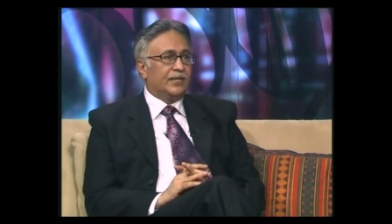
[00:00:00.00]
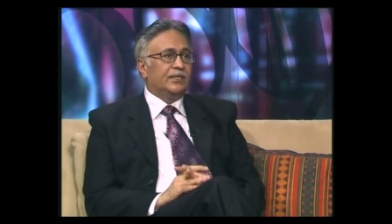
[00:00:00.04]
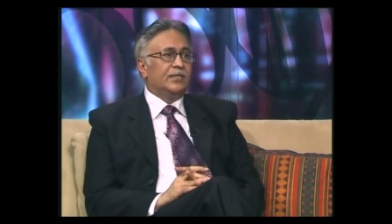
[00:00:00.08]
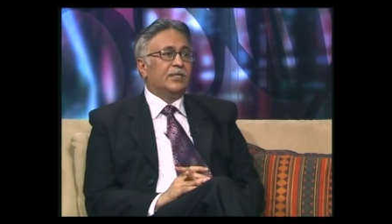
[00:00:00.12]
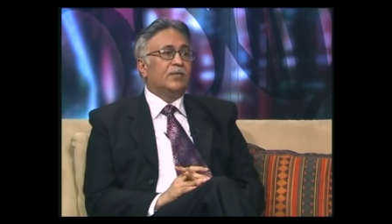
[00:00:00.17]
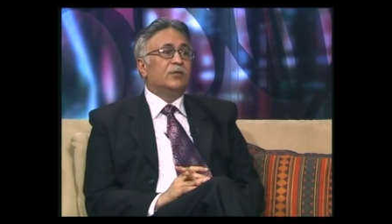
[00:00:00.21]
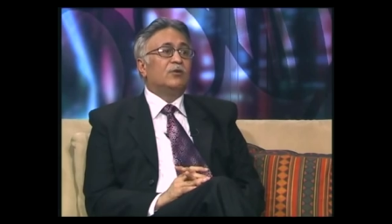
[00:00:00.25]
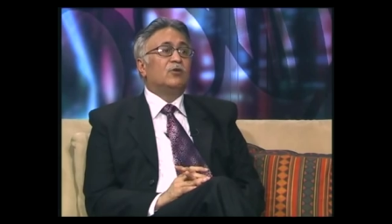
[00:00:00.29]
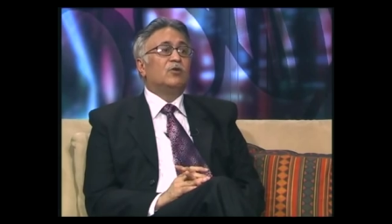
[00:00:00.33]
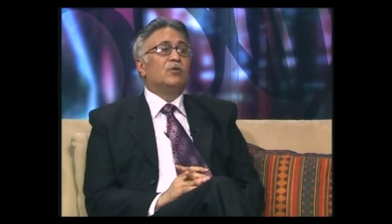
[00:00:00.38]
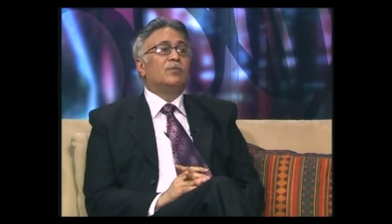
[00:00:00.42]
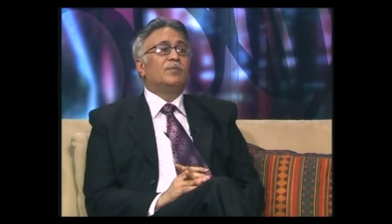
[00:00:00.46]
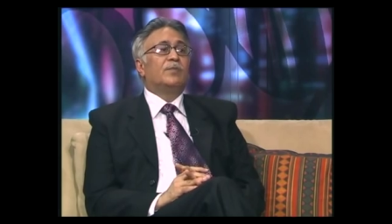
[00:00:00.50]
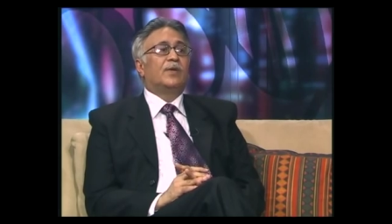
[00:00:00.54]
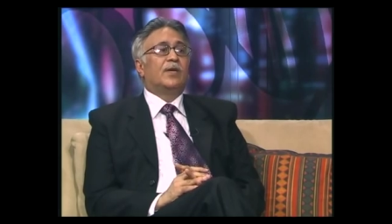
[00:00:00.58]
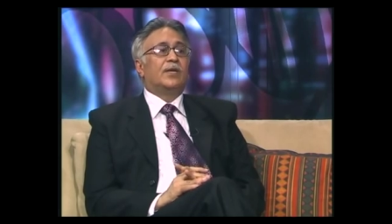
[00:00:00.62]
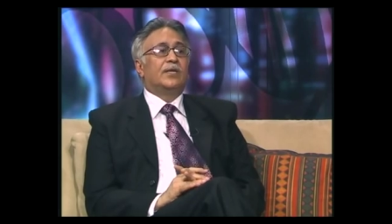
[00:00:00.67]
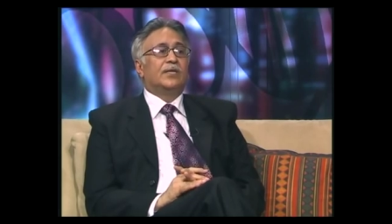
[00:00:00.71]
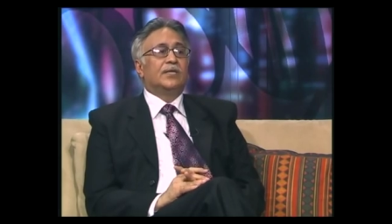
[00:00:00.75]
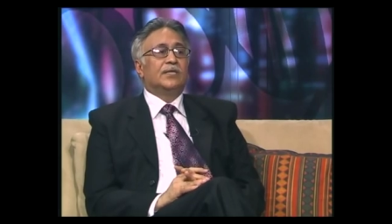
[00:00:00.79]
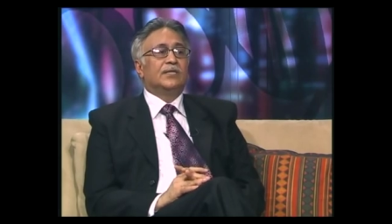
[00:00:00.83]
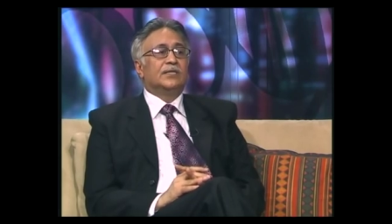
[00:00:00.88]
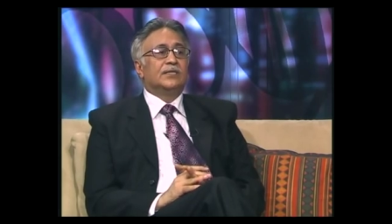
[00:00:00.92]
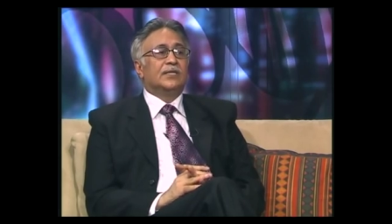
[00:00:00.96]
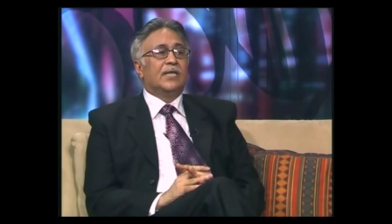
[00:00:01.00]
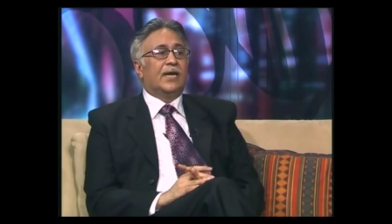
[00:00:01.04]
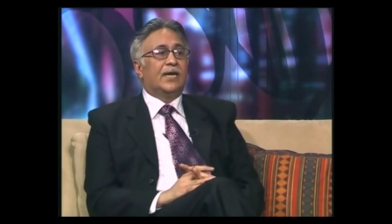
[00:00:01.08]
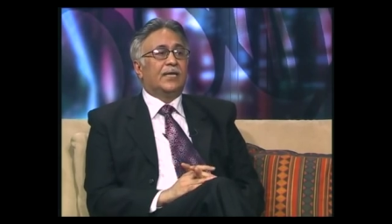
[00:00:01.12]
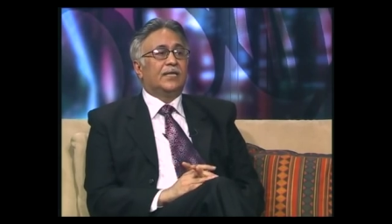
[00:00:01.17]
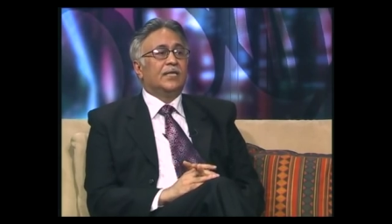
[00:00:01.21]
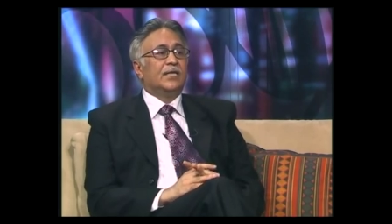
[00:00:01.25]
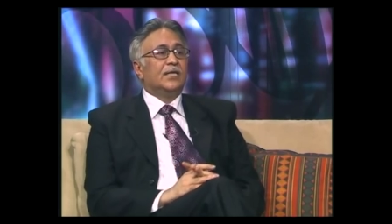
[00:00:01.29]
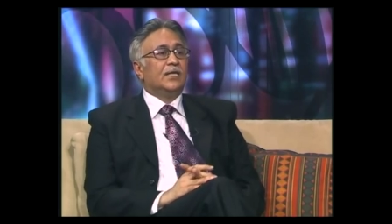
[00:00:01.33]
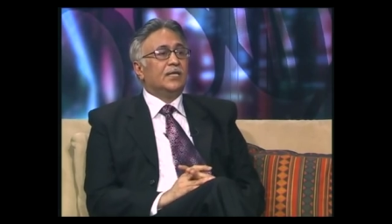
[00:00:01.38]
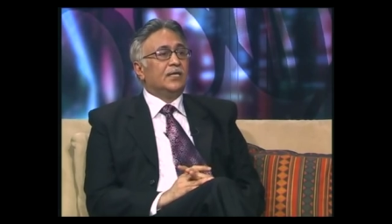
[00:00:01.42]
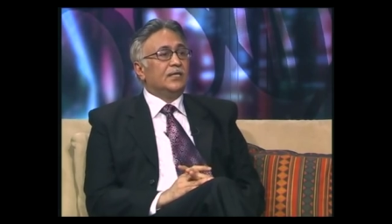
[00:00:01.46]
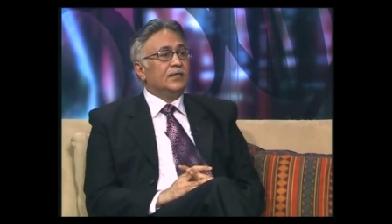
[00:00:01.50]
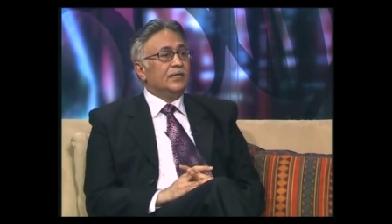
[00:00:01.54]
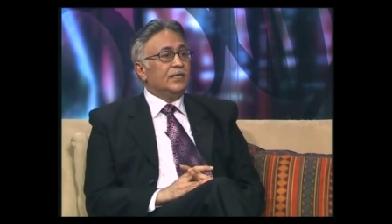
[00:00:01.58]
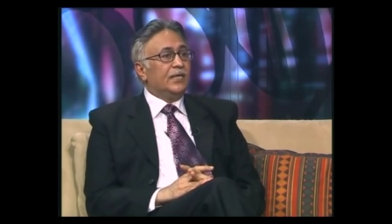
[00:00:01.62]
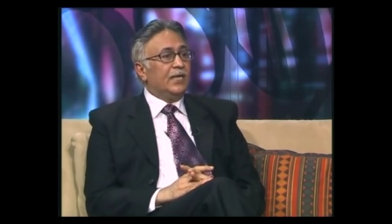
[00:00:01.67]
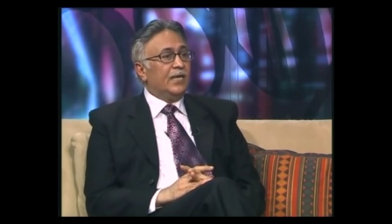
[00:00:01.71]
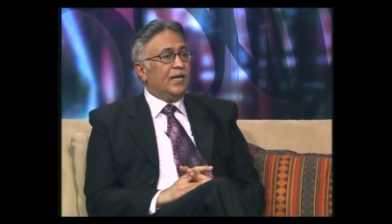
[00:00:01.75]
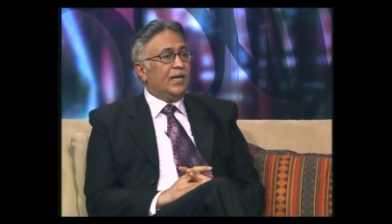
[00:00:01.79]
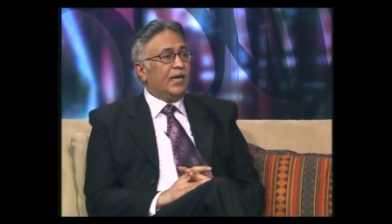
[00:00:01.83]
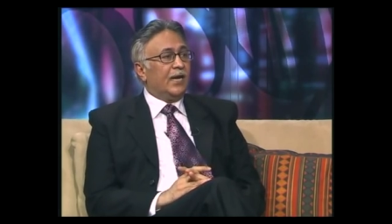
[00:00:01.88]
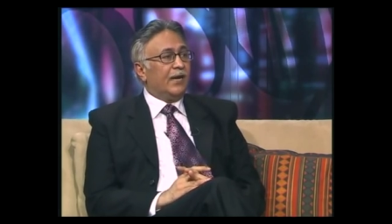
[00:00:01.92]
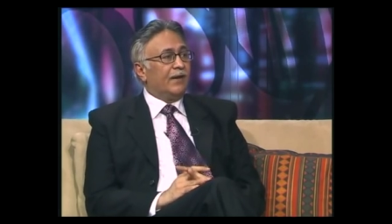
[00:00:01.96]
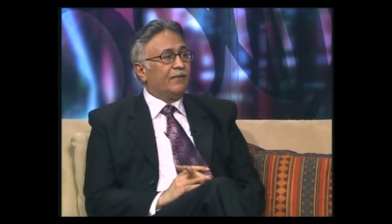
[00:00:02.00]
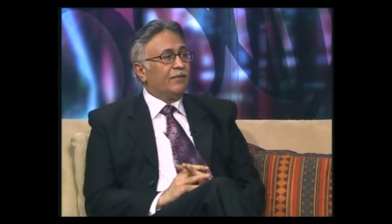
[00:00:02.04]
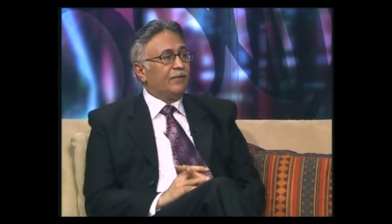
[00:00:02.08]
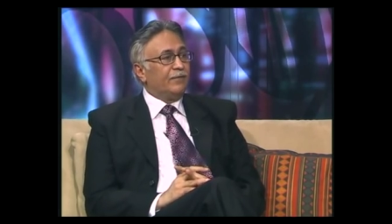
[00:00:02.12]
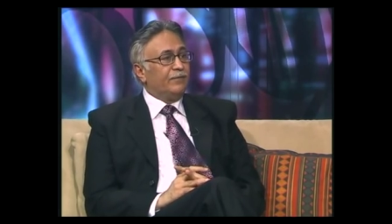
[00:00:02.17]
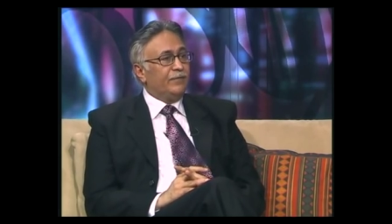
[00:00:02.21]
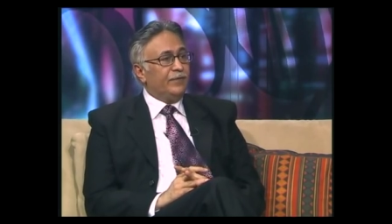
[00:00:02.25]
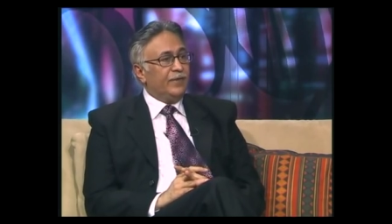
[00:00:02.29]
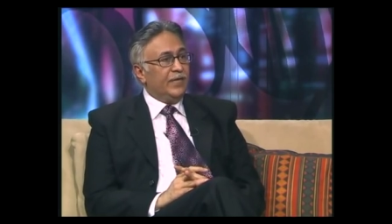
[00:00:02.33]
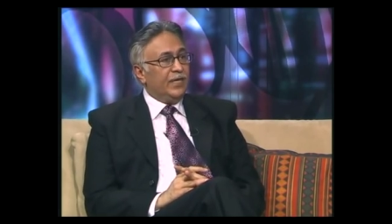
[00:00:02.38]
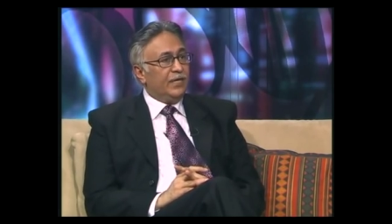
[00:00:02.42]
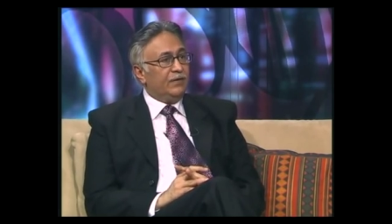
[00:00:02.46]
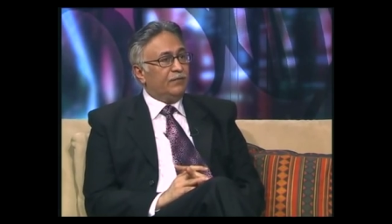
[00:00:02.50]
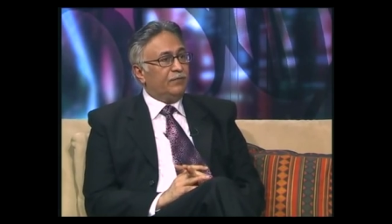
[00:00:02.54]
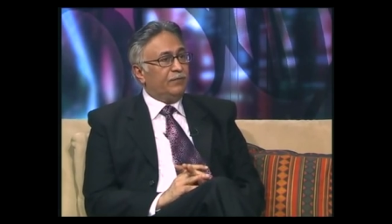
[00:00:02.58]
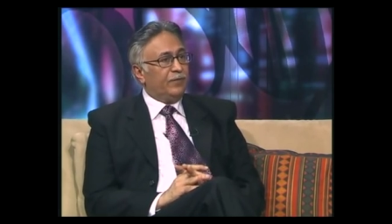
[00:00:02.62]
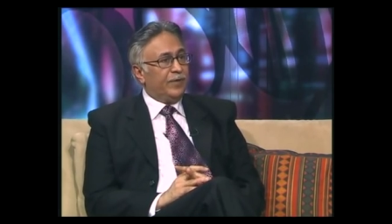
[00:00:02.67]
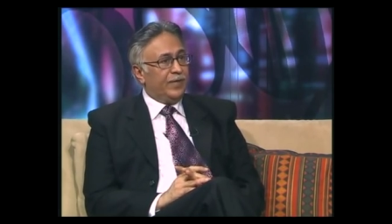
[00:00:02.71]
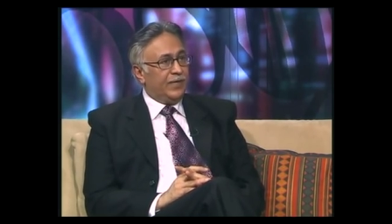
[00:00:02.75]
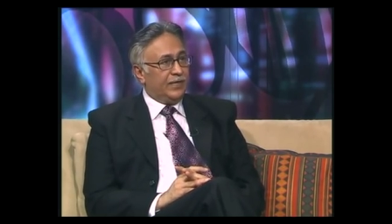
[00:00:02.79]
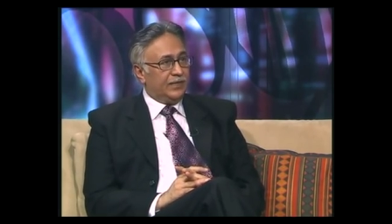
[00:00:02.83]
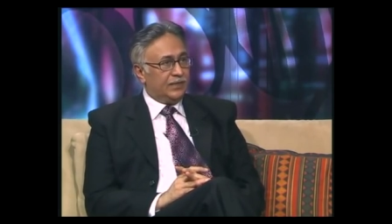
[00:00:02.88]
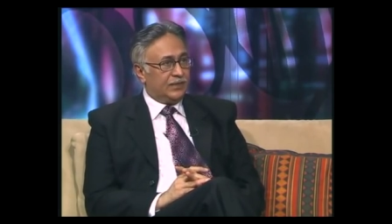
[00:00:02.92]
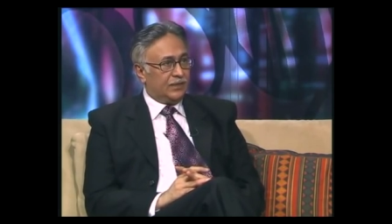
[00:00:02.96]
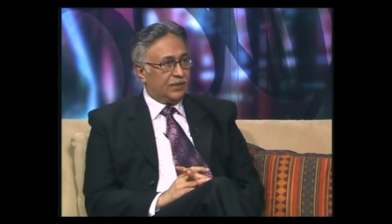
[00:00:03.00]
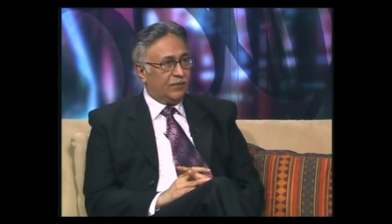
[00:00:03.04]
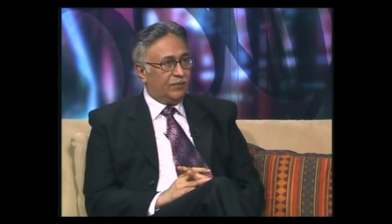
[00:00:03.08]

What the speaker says: and the good part is that they have a weak phase